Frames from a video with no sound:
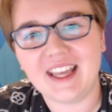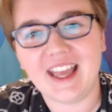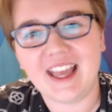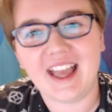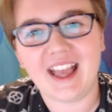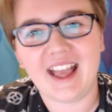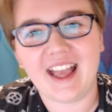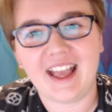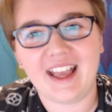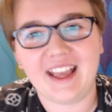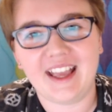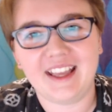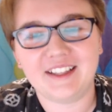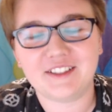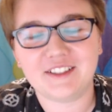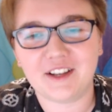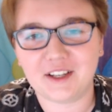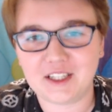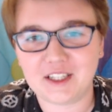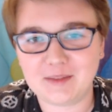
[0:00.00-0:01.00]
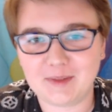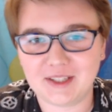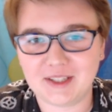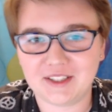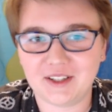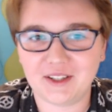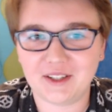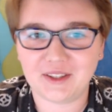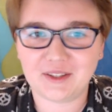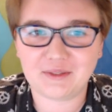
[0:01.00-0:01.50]
a document
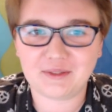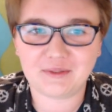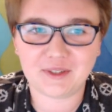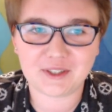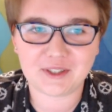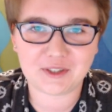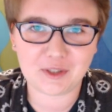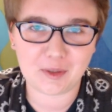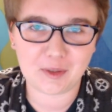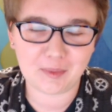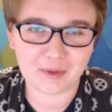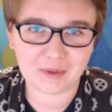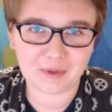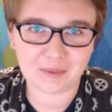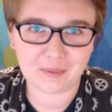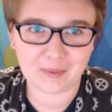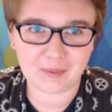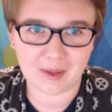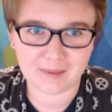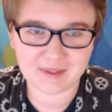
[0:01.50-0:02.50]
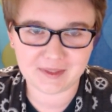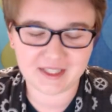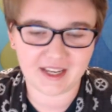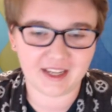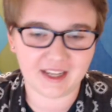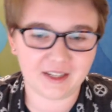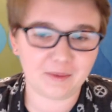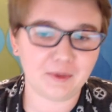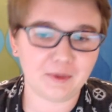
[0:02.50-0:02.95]
on the First Global website.